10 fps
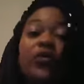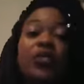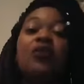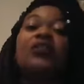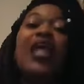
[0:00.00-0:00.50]

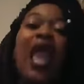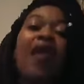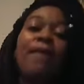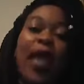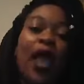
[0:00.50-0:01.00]
results
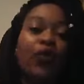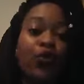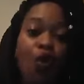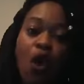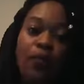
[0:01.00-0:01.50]
came back
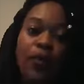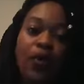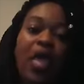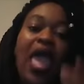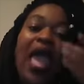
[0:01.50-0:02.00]
normal.